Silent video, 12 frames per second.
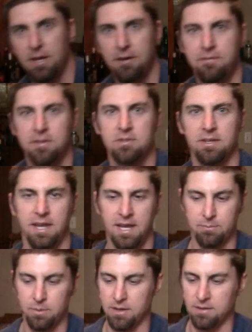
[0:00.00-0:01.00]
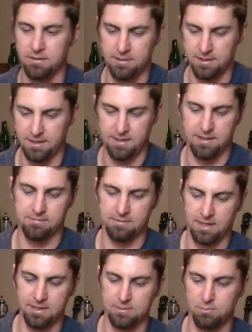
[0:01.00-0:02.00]
now officially hand modeled.
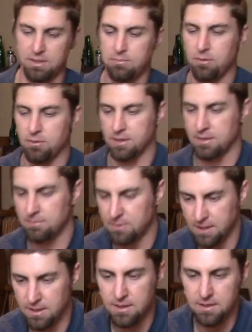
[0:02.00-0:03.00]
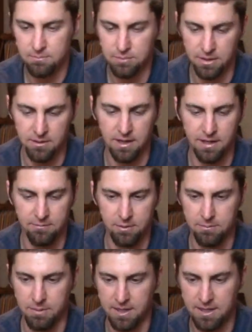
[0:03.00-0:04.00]
That is me pouring beer out of
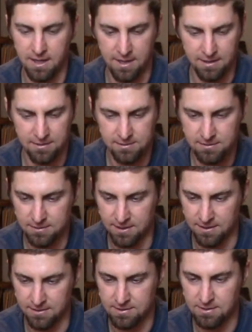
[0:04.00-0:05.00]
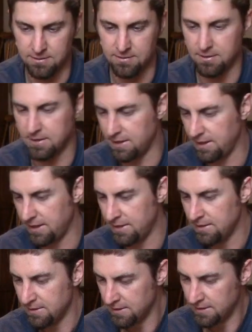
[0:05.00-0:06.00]
one of my kegs into
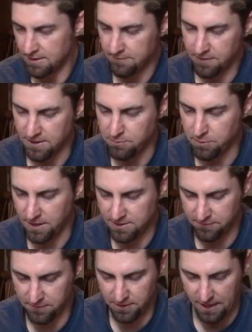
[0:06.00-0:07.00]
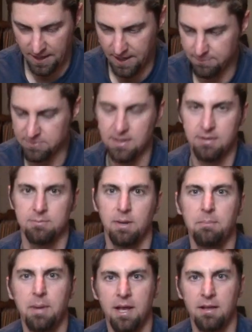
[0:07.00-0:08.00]
a French press full of hops. That was
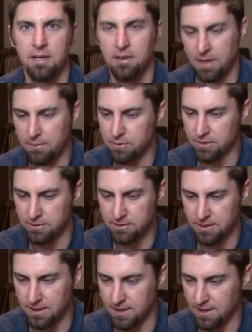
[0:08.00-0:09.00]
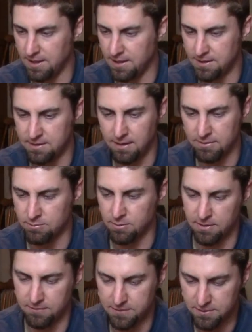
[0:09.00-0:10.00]
my pale ale I brewed, and that was
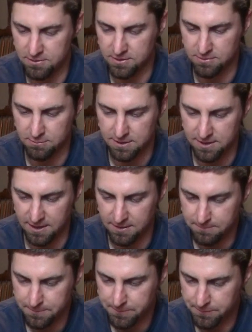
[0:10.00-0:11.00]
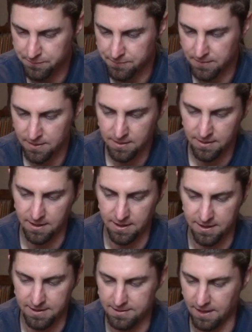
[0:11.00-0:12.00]
one of the fusions we did.
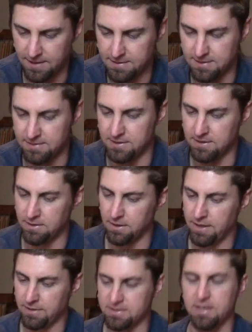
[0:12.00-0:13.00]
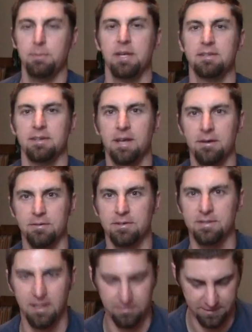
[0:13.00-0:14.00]
And I didn't know that was going to make the cover,
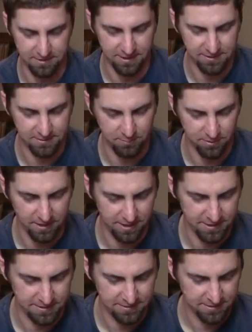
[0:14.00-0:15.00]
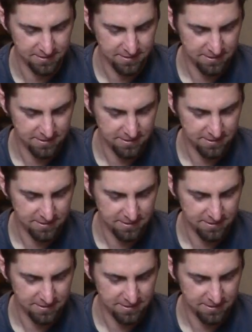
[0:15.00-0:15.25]
so that was a nice surprise